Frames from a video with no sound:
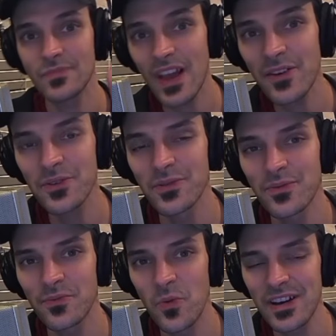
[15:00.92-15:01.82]
Oh,
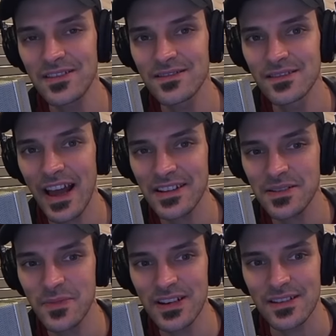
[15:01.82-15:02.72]
one
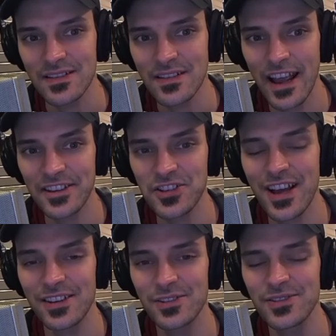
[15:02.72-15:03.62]
last minute
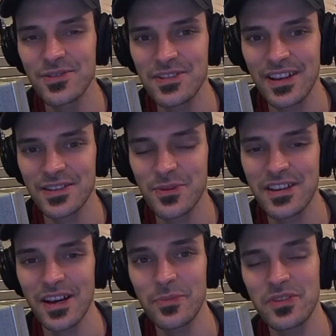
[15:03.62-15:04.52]
hashtag Good News Next
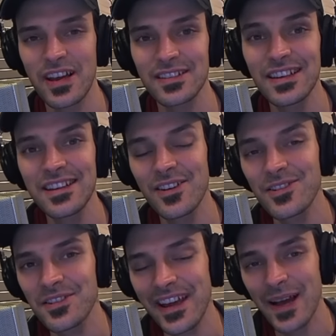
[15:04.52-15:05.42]
Week update.
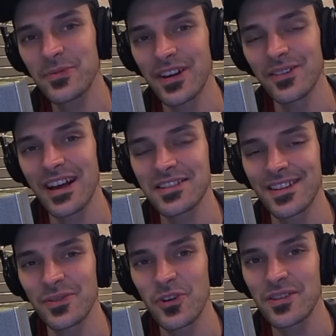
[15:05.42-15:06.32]
Leonardo DiCaprio last
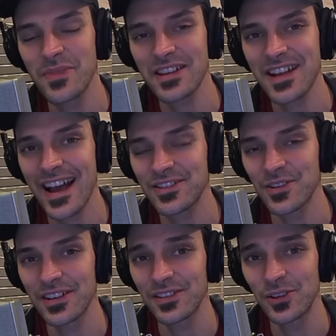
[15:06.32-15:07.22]
night won Best
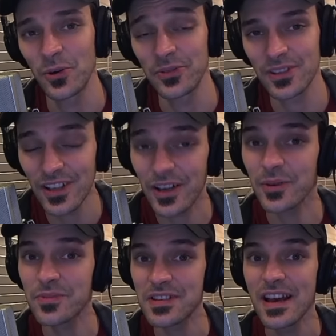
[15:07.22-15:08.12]
Actor at the Golden
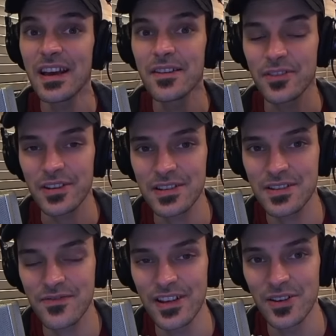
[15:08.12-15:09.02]
Globes for
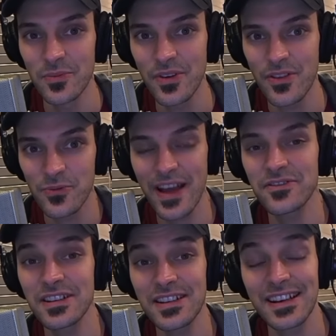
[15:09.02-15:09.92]
his film The
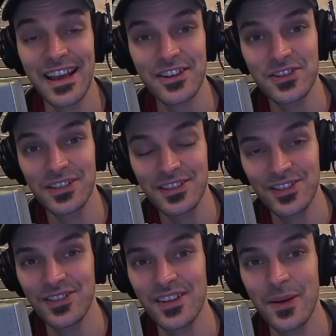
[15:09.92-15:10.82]
Revenant, and he actually
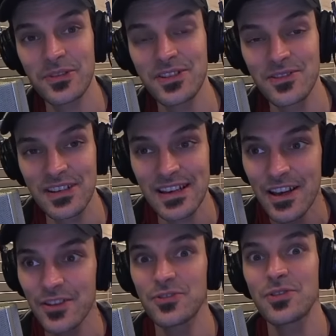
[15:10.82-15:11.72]
took the opportunity
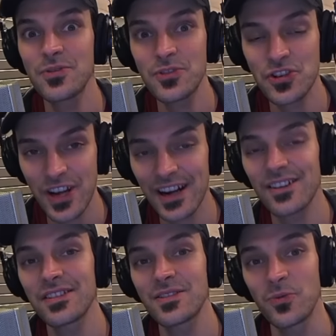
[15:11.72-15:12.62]
to share
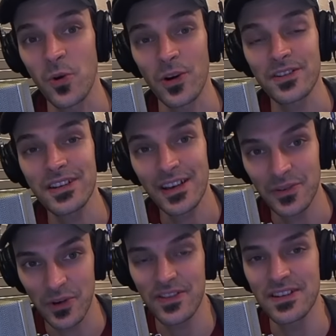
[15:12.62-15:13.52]
his award
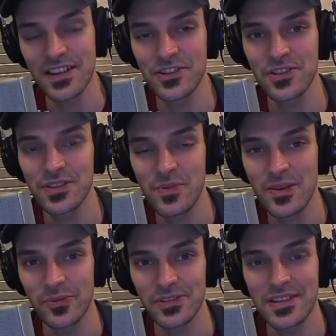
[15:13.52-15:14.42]
with Indigenous
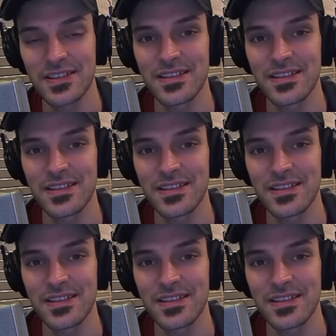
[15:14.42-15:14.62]
peoples.